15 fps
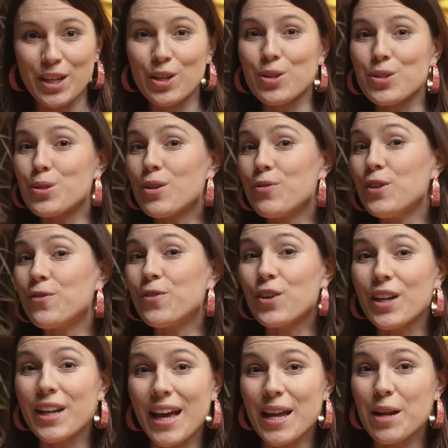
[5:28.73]
So if you
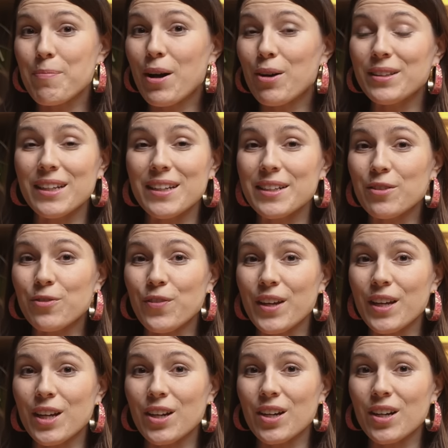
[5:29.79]
forget about the little
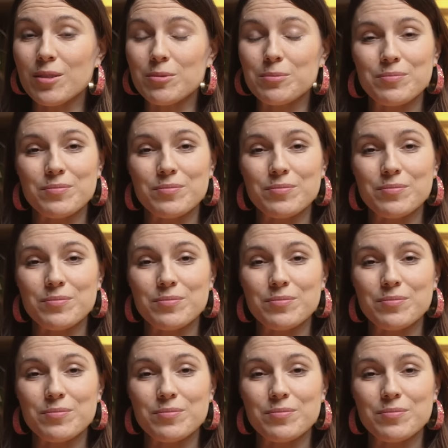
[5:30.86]
finger,